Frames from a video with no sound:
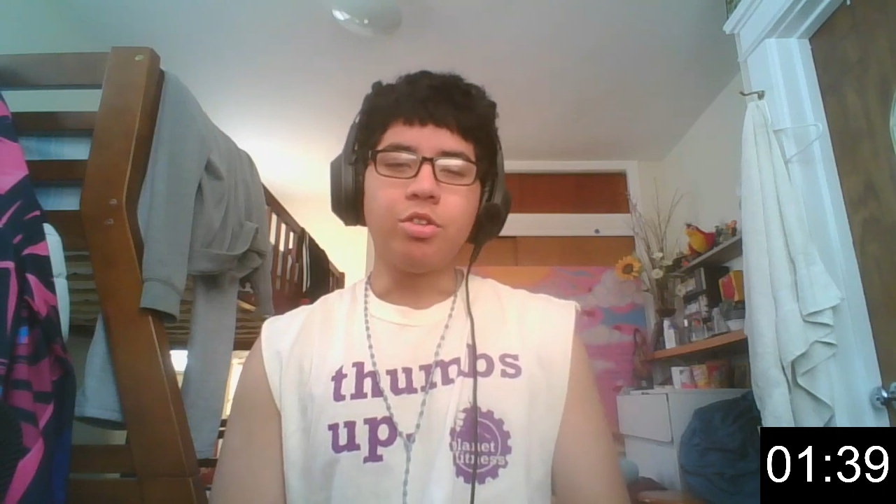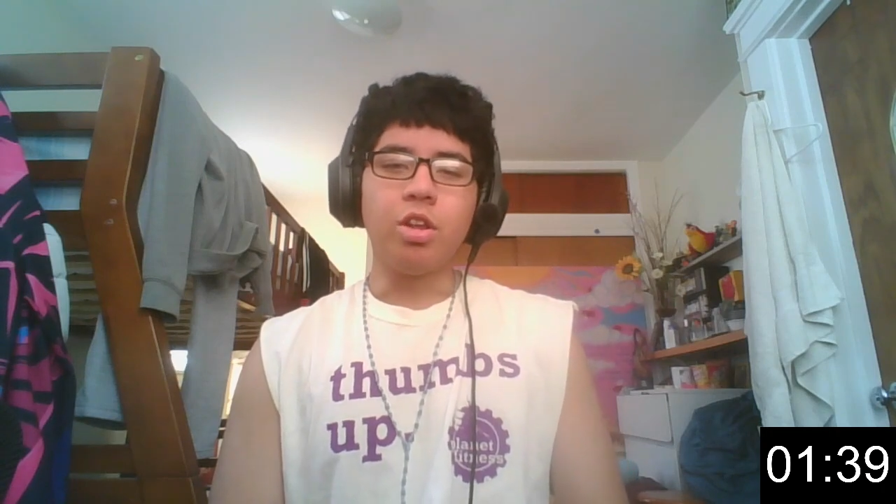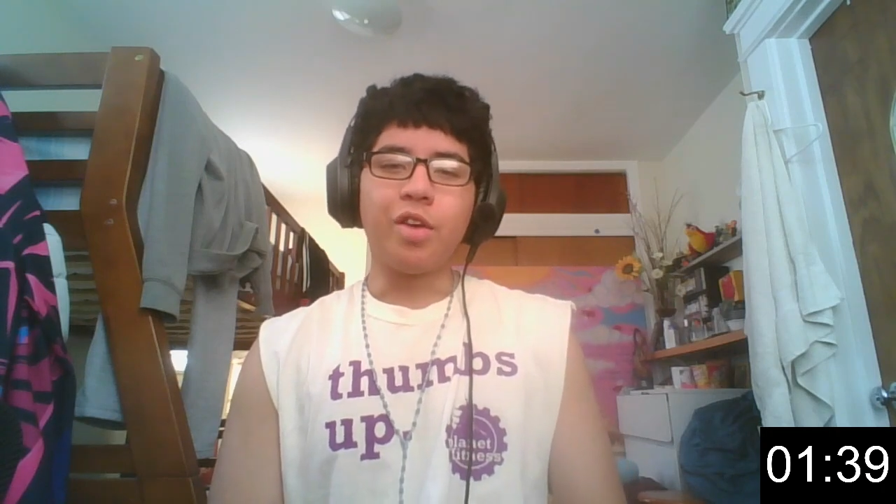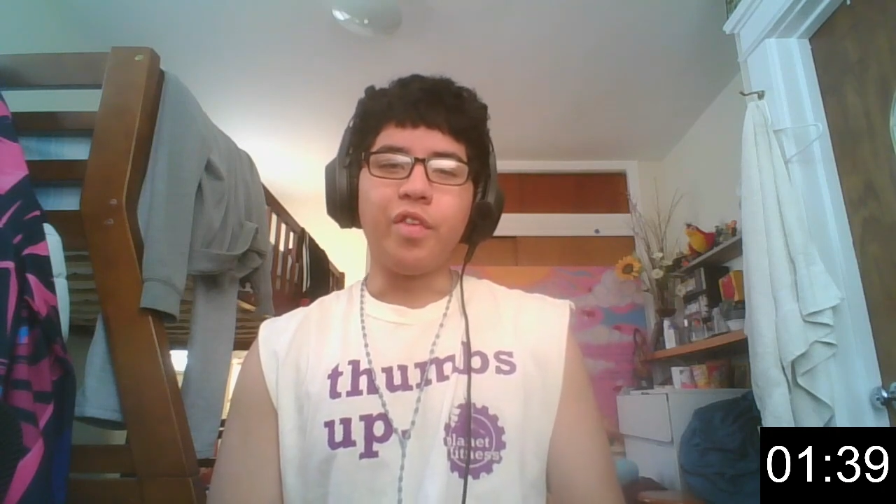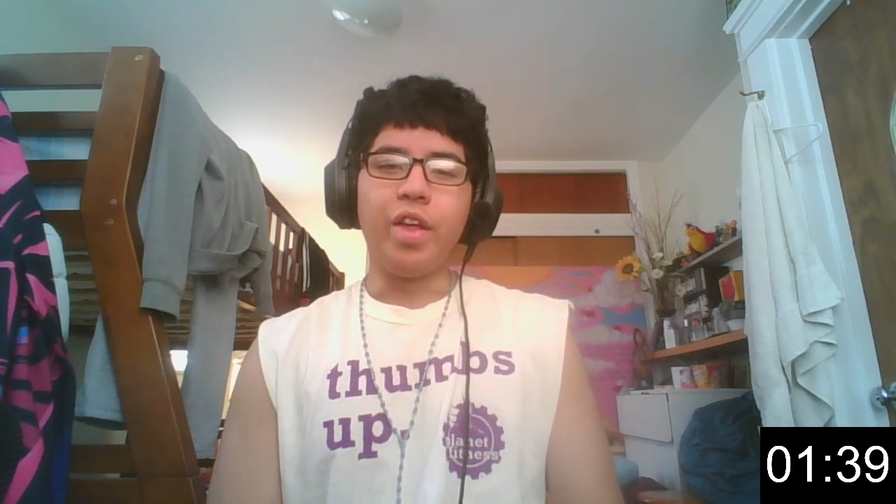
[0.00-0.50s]

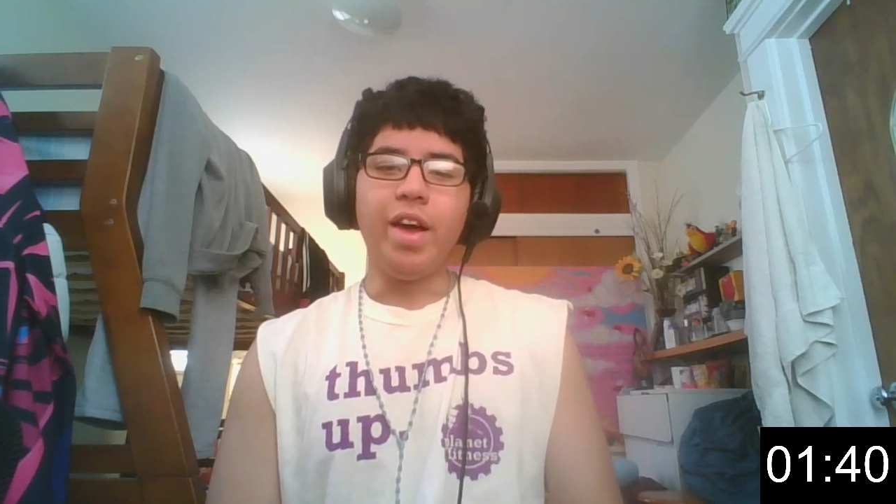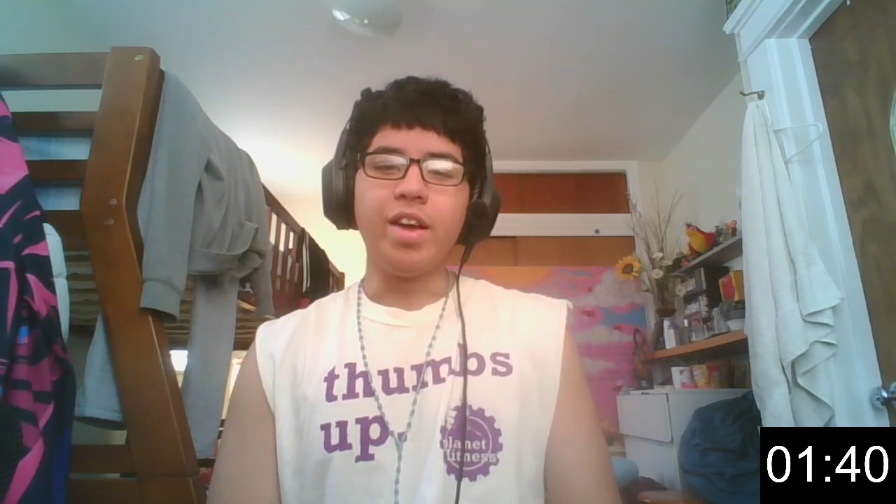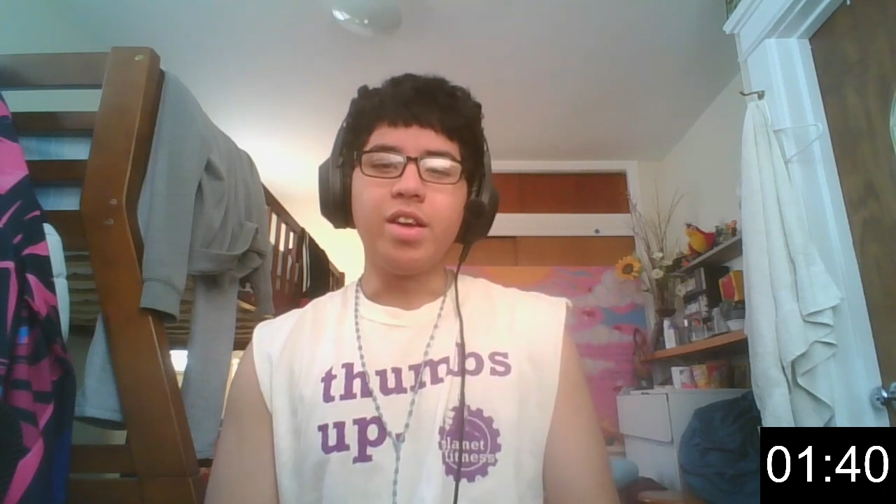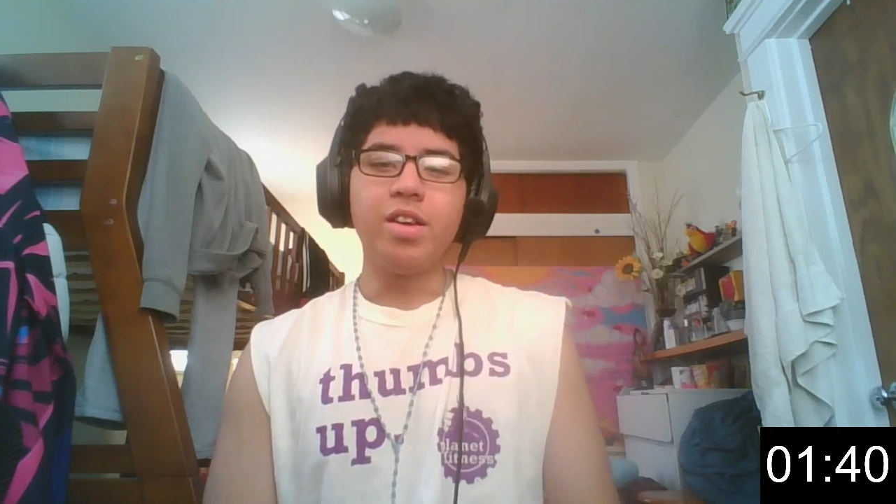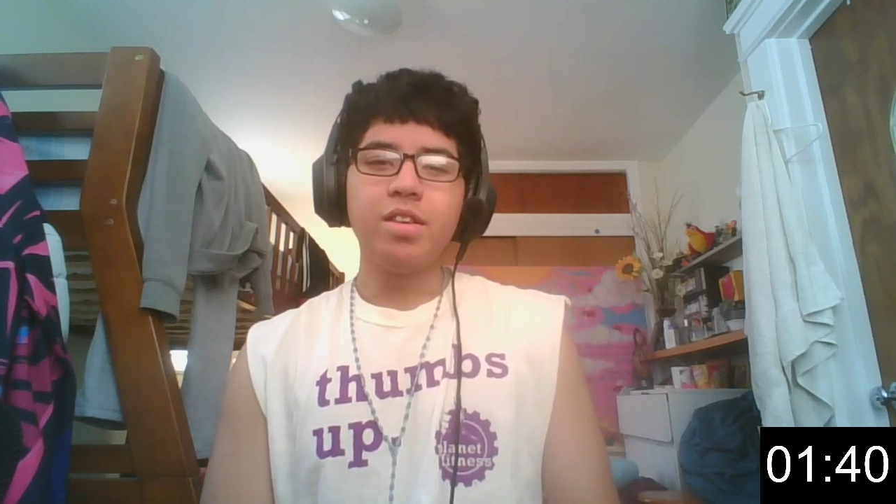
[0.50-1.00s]
gonna look for the
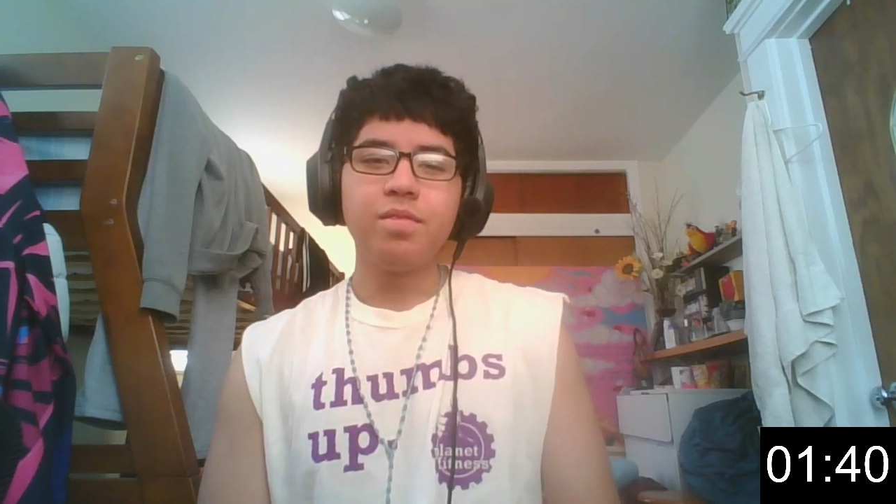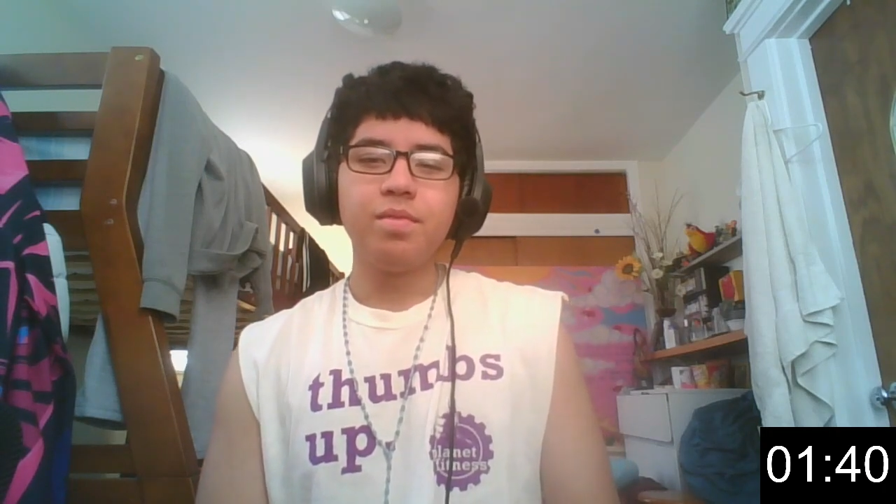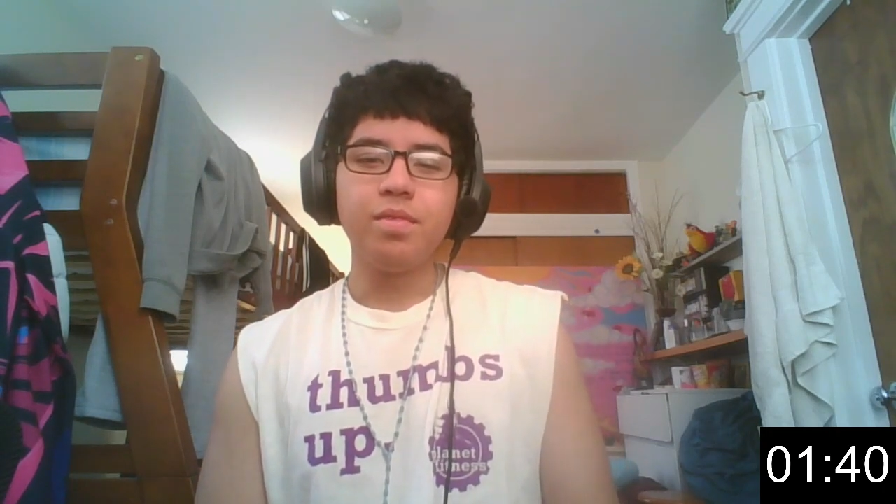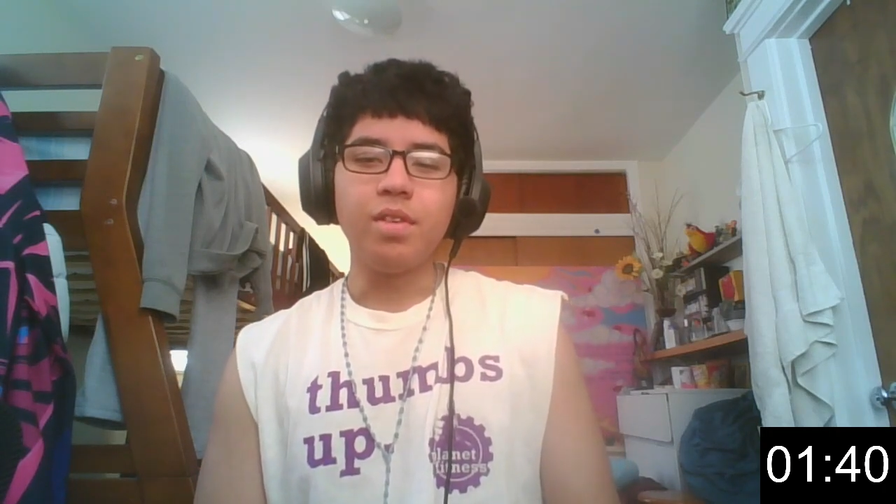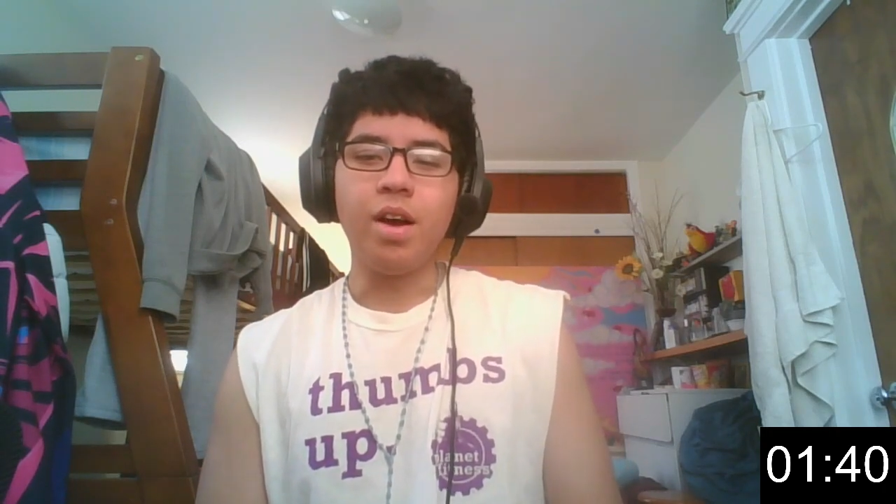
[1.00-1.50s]
egg.
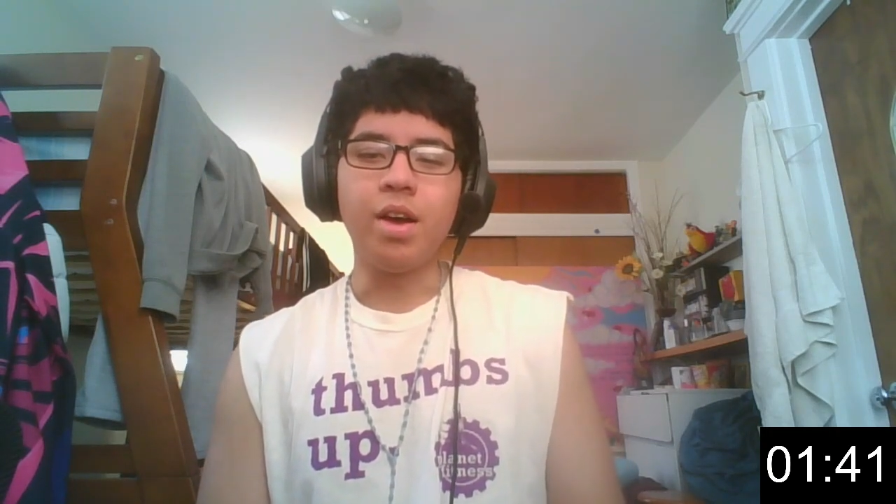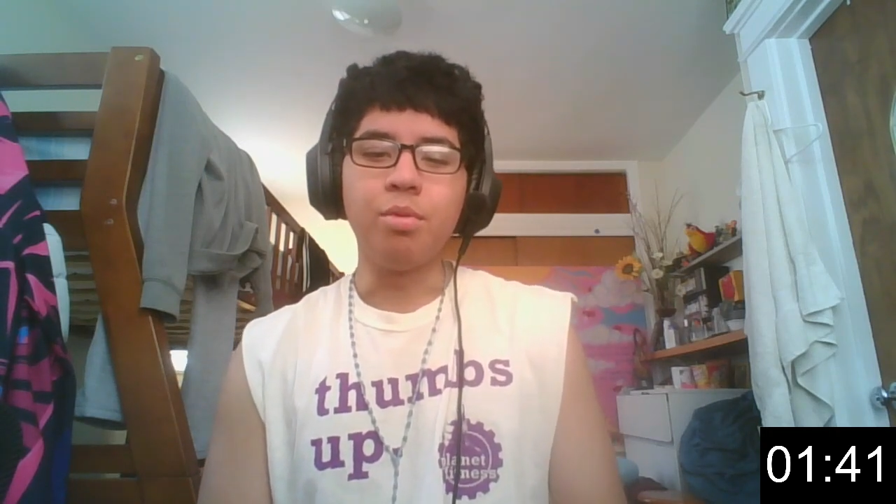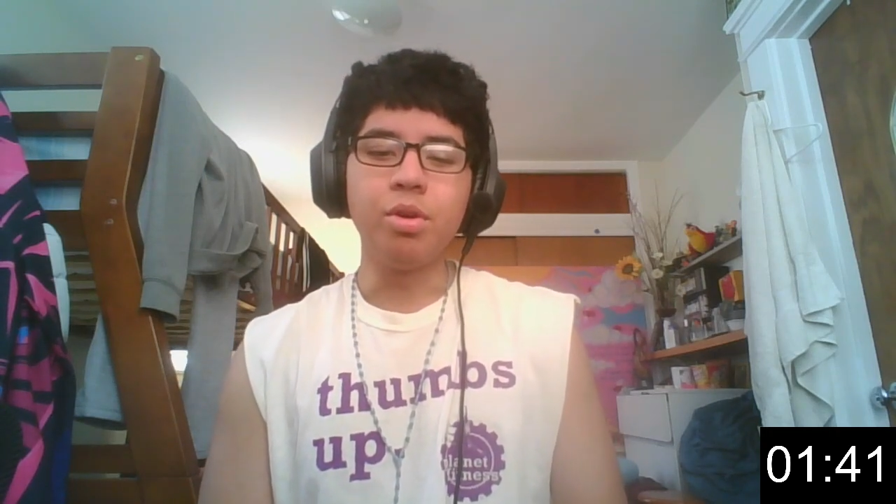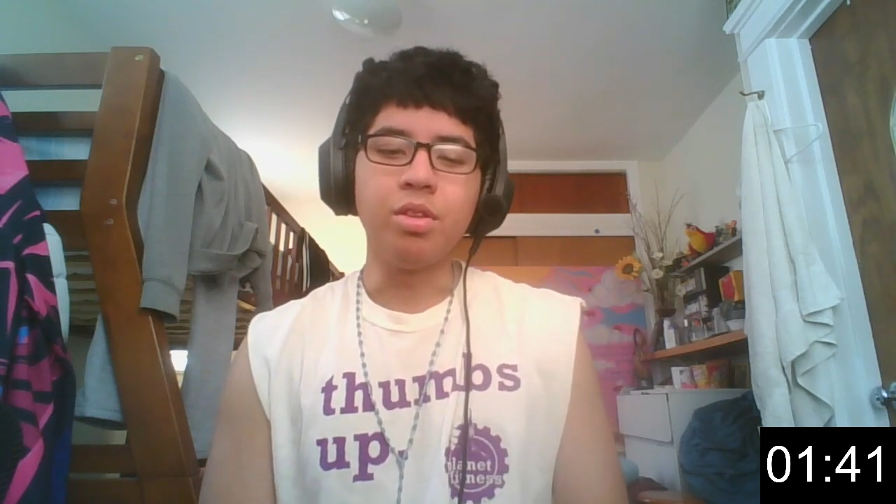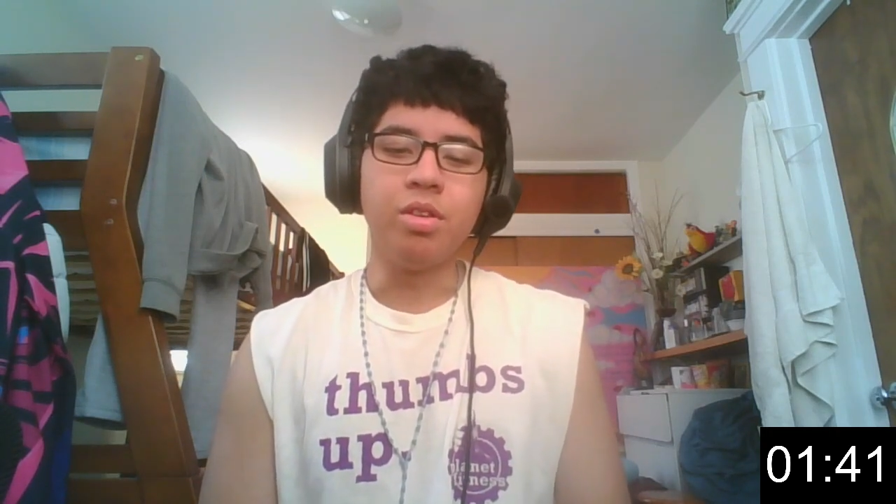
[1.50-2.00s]
Alright,
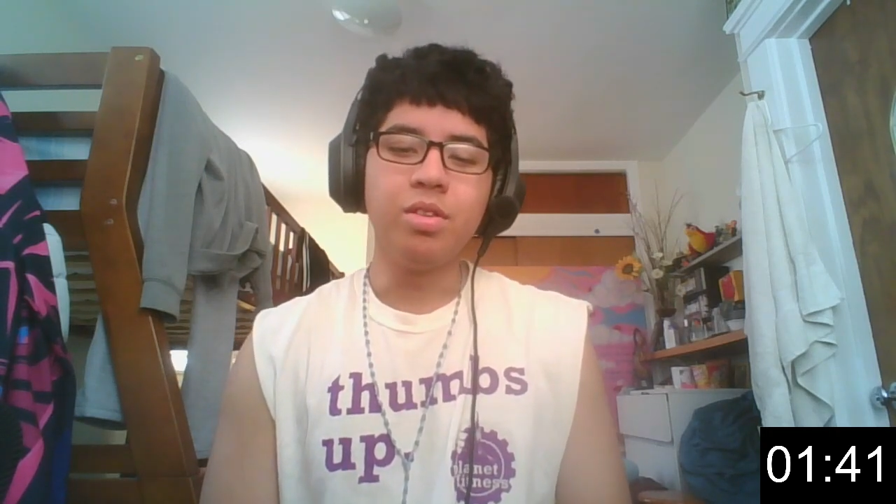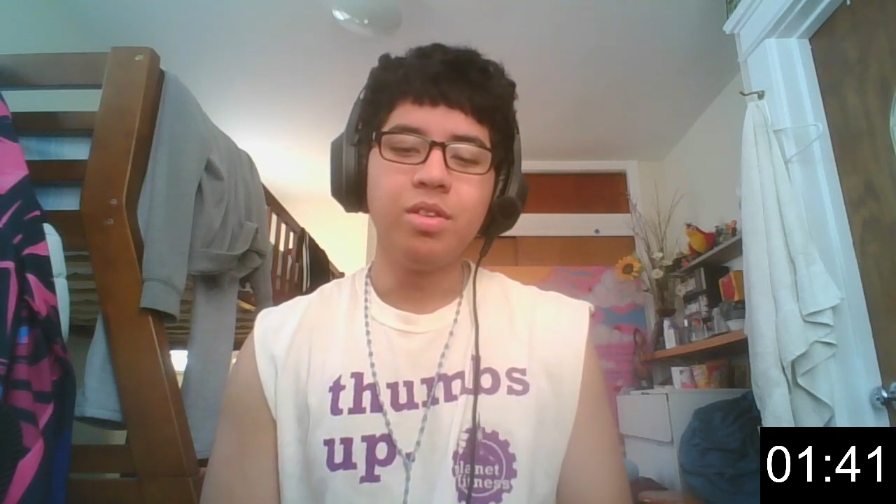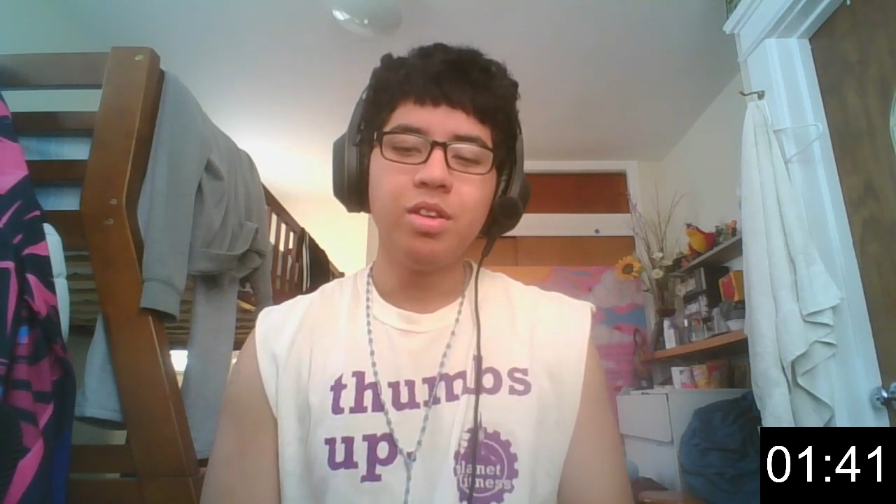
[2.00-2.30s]
what the?